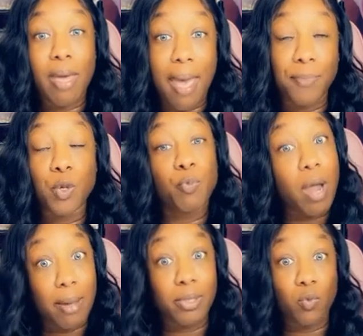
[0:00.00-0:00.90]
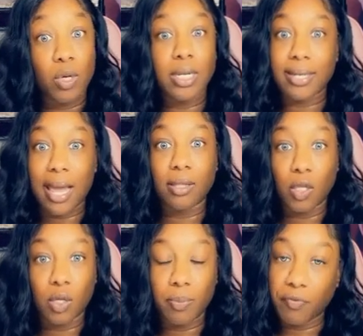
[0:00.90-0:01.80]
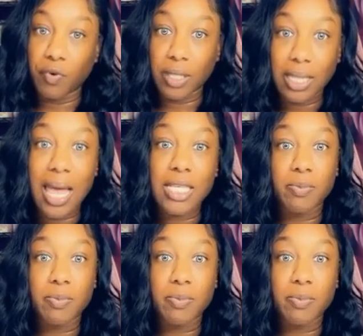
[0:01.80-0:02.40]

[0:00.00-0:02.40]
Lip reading: app, you probably want to download it before the class,